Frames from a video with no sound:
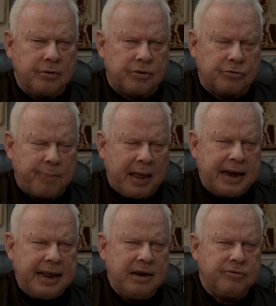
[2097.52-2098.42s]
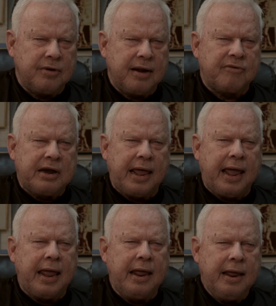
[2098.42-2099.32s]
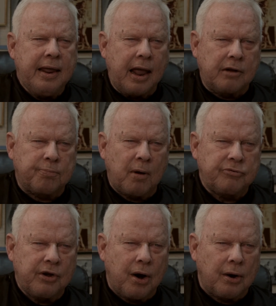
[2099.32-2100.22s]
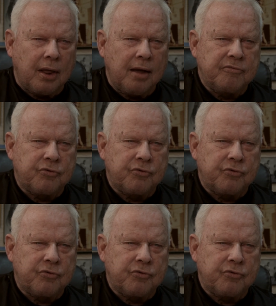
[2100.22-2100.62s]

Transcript: to spend each and every day expressing our love